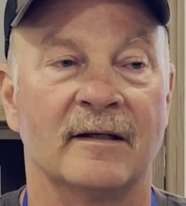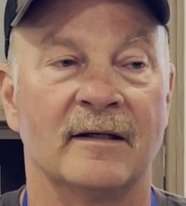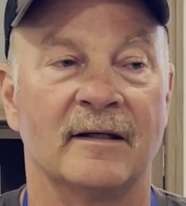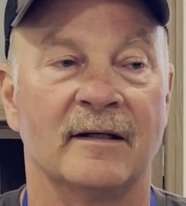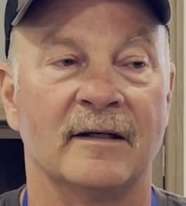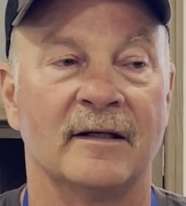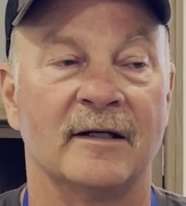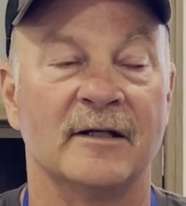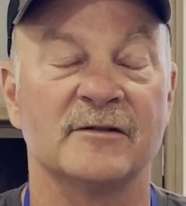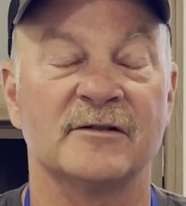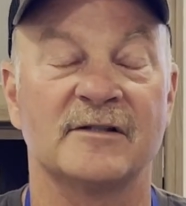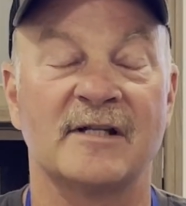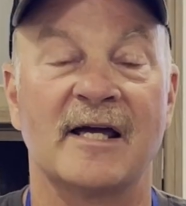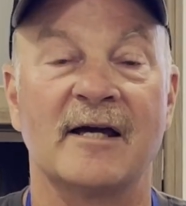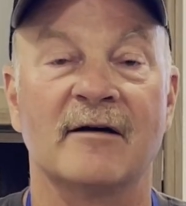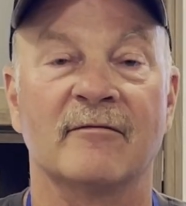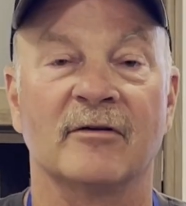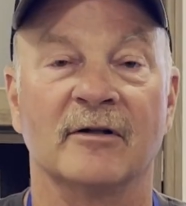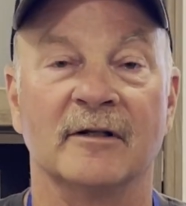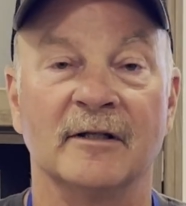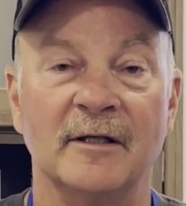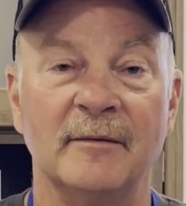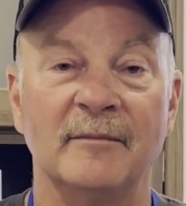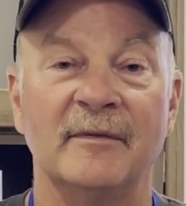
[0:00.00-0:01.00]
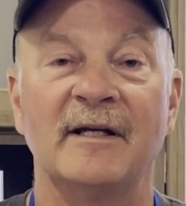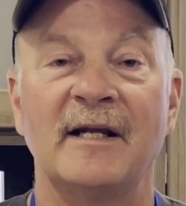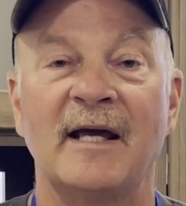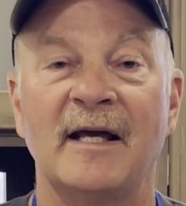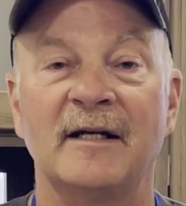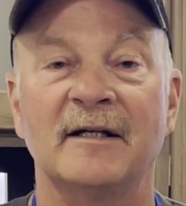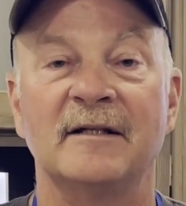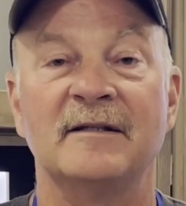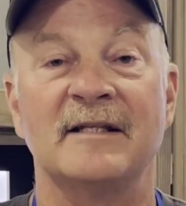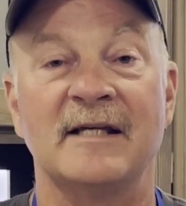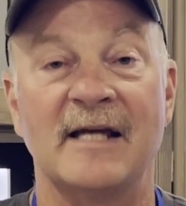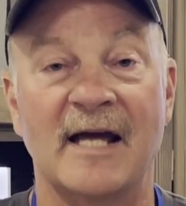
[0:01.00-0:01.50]
is they have
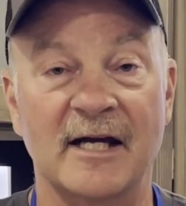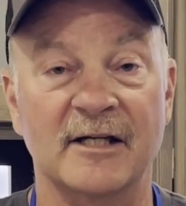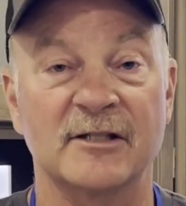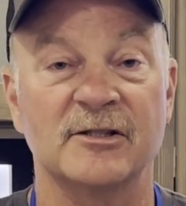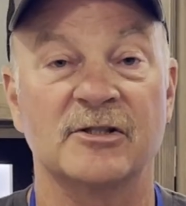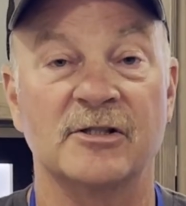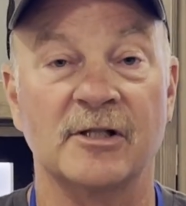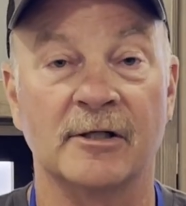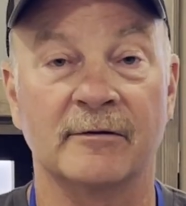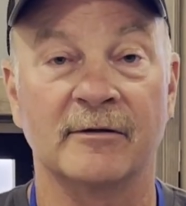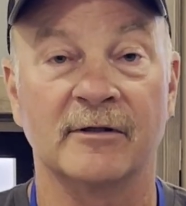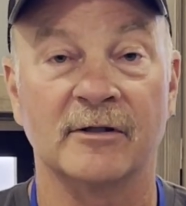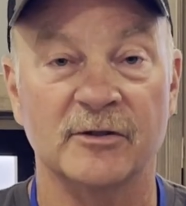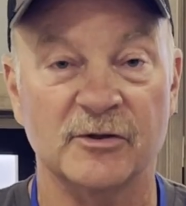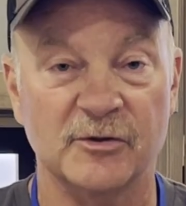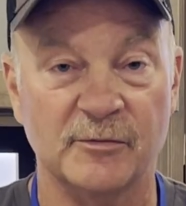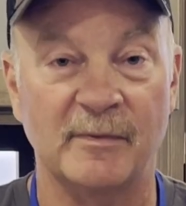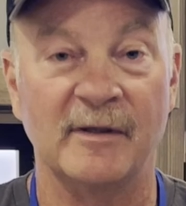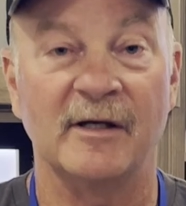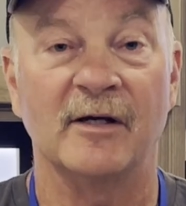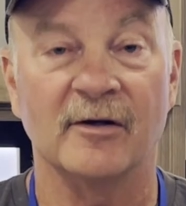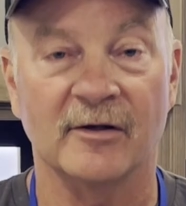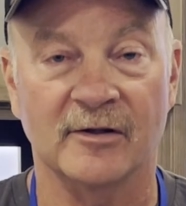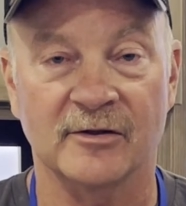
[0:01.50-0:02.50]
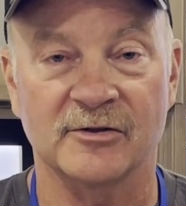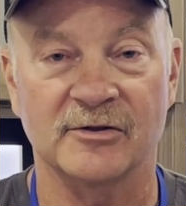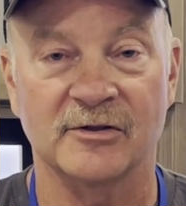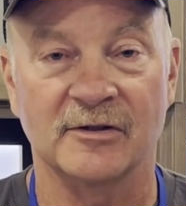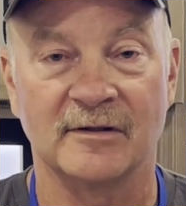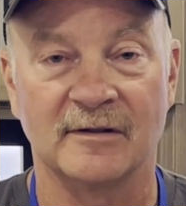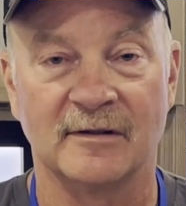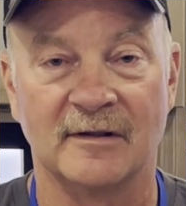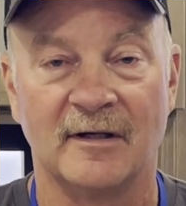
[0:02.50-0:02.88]
eliminated the exterior speakers.